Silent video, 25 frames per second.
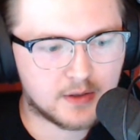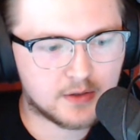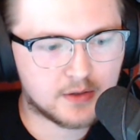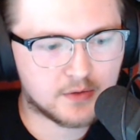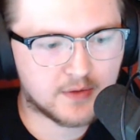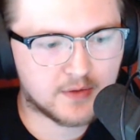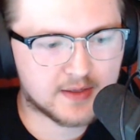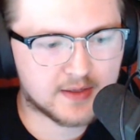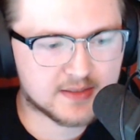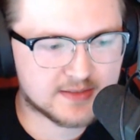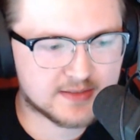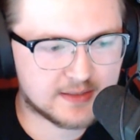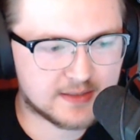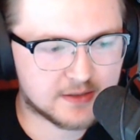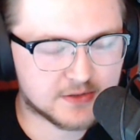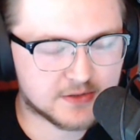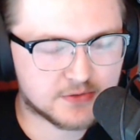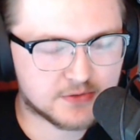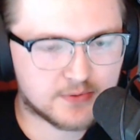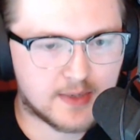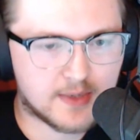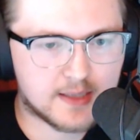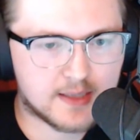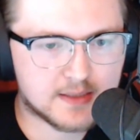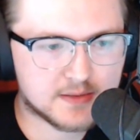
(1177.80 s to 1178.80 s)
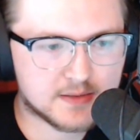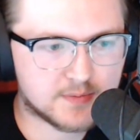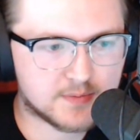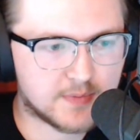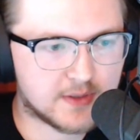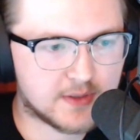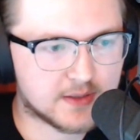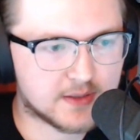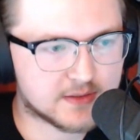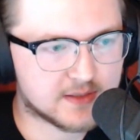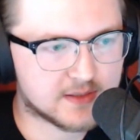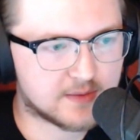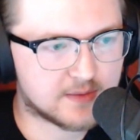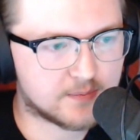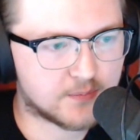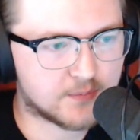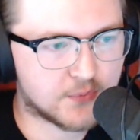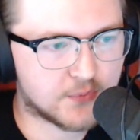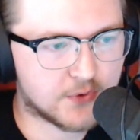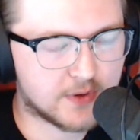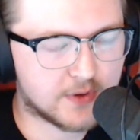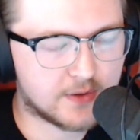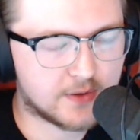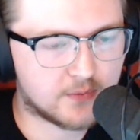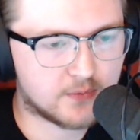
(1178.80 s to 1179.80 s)
like sales rise, because I'm
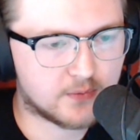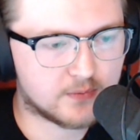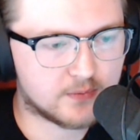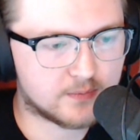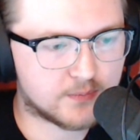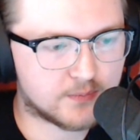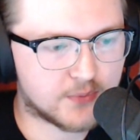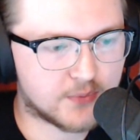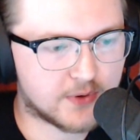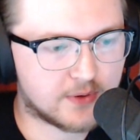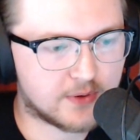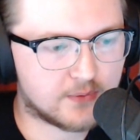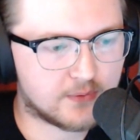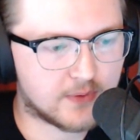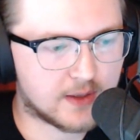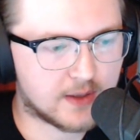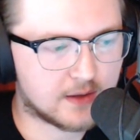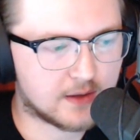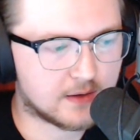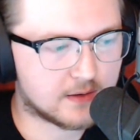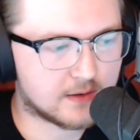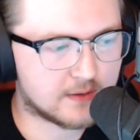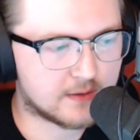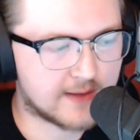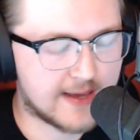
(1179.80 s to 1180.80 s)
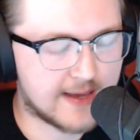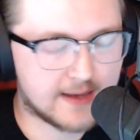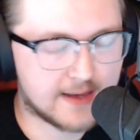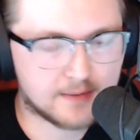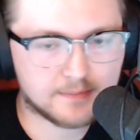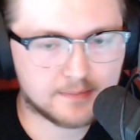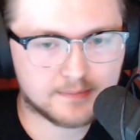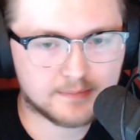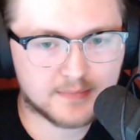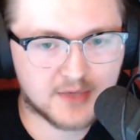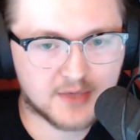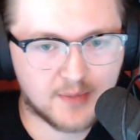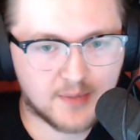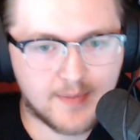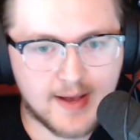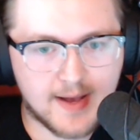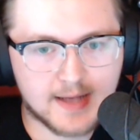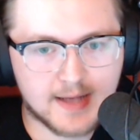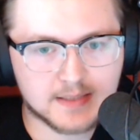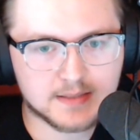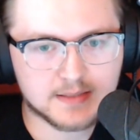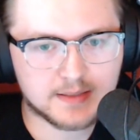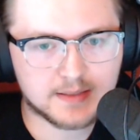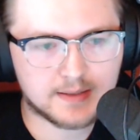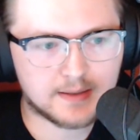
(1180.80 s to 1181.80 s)
pretty well at
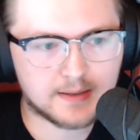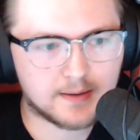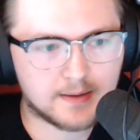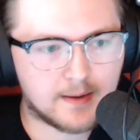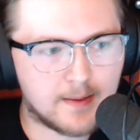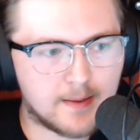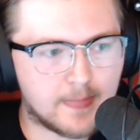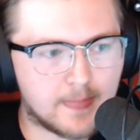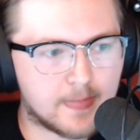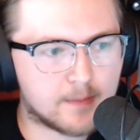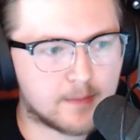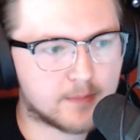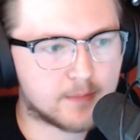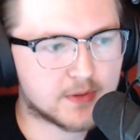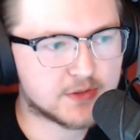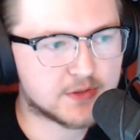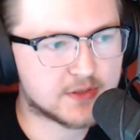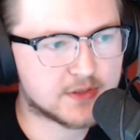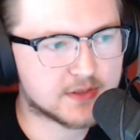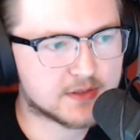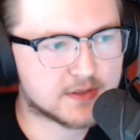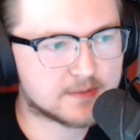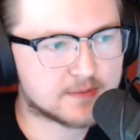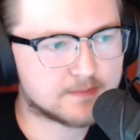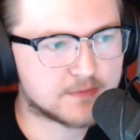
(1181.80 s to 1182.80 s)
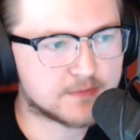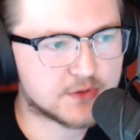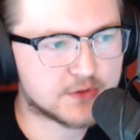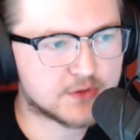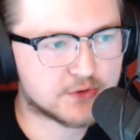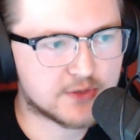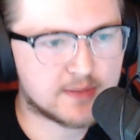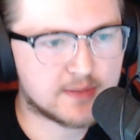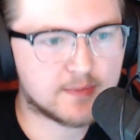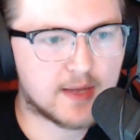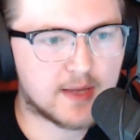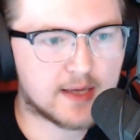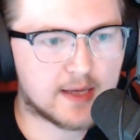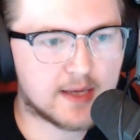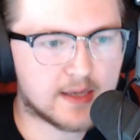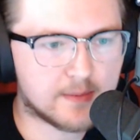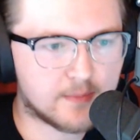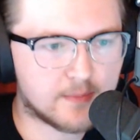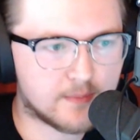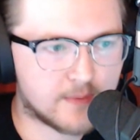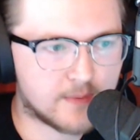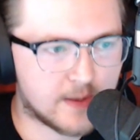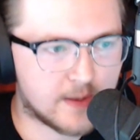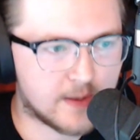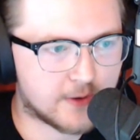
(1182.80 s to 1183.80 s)
capacity, but just
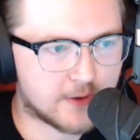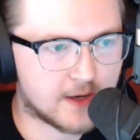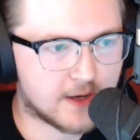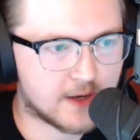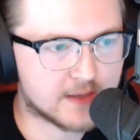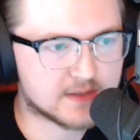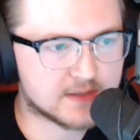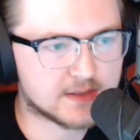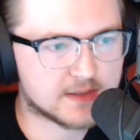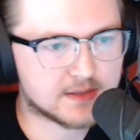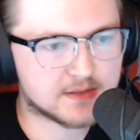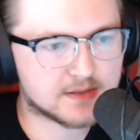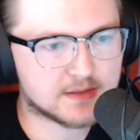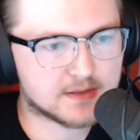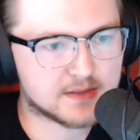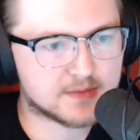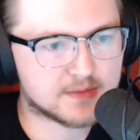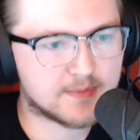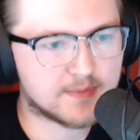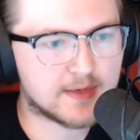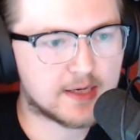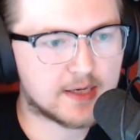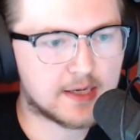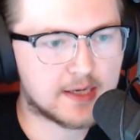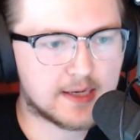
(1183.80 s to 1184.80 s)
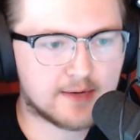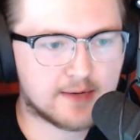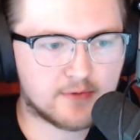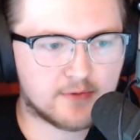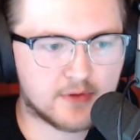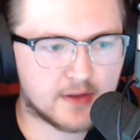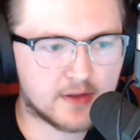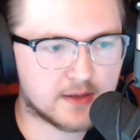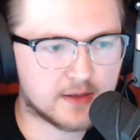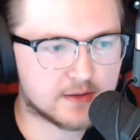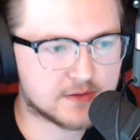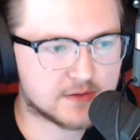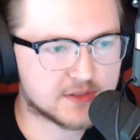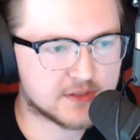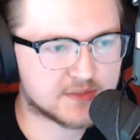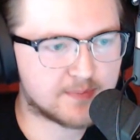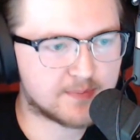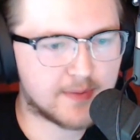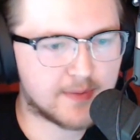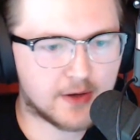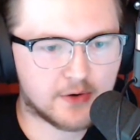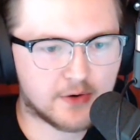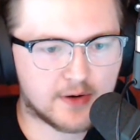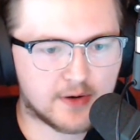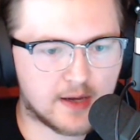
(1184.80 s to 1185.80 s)
streamlining my processes, making everything just
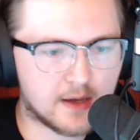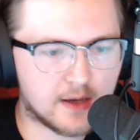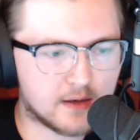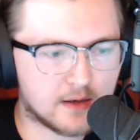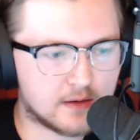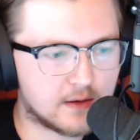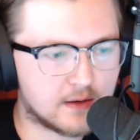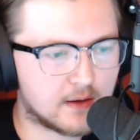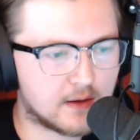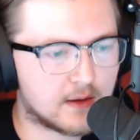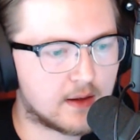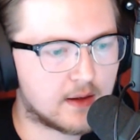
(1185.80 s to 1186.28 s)
better yet.